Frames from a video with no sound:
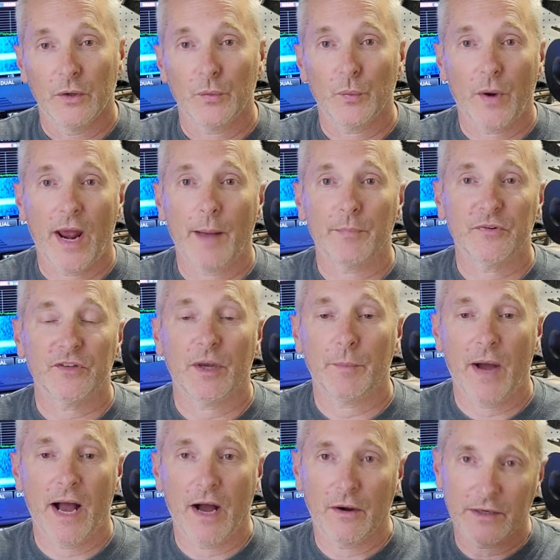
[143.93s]
wrap
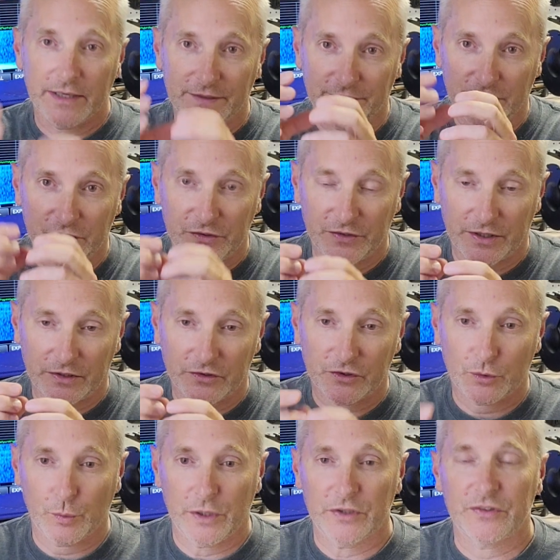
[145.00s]
somehow and get these things
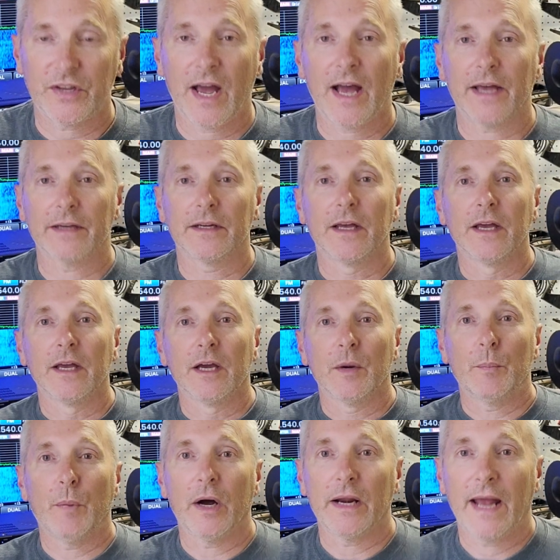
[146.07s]
squeezed on.
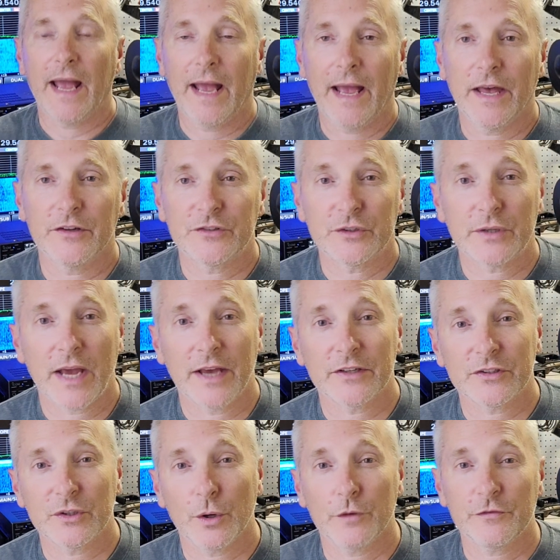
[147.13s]
But as you
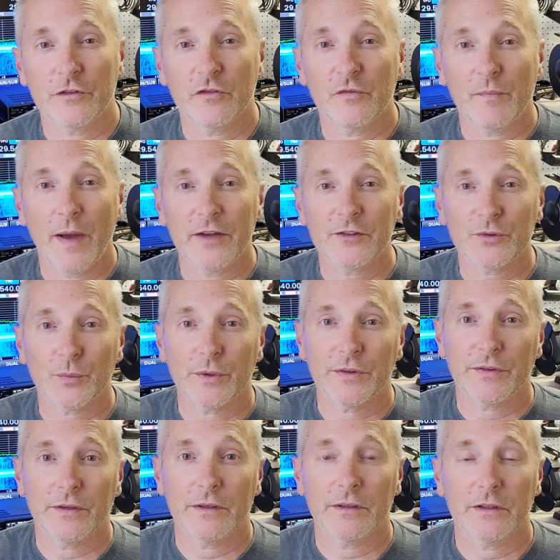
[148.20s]
guys know, if you've messed with
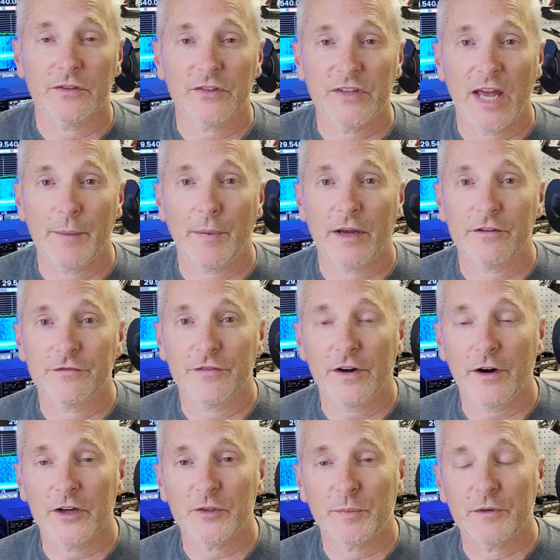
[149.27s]
snap-on
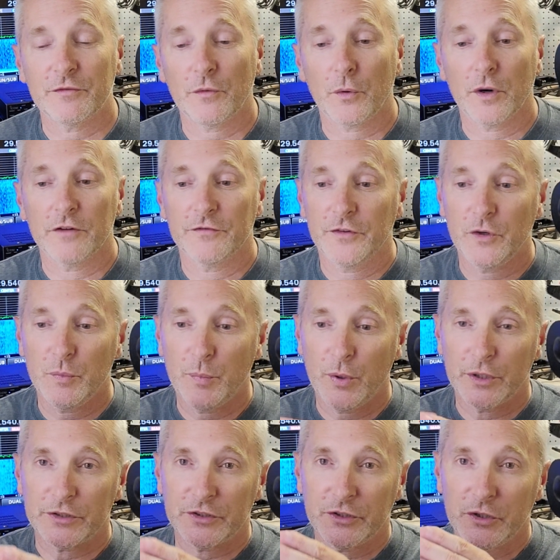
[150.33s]
ferrites before, if you
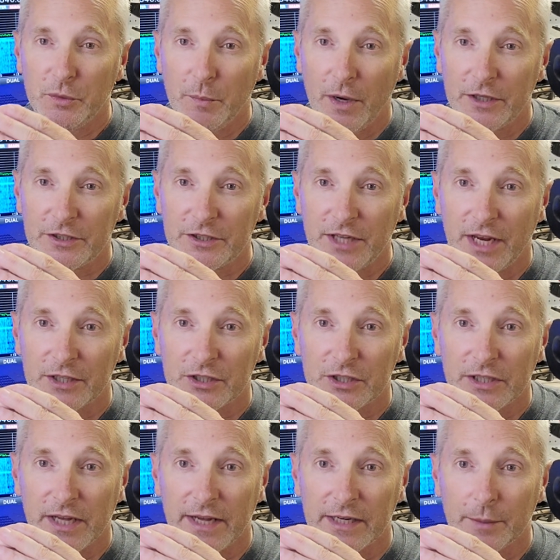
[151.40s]
put too much tension
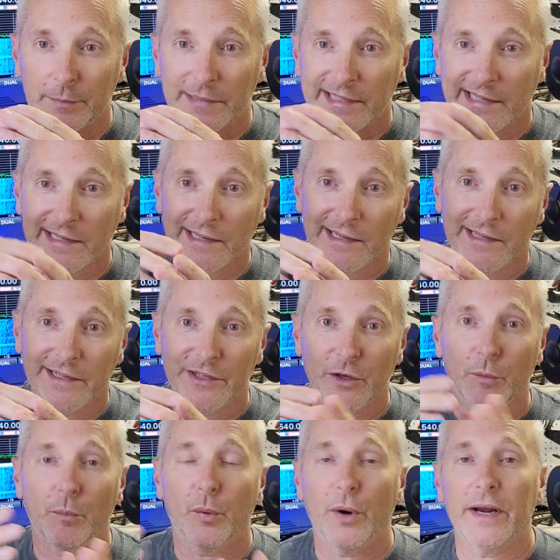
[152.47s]
on them,
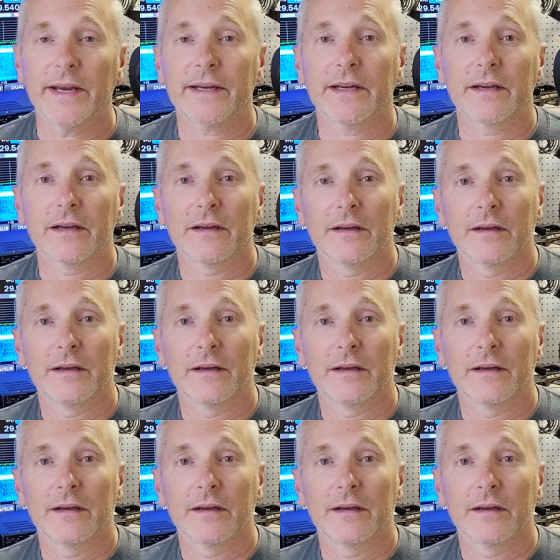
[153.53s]
you'll break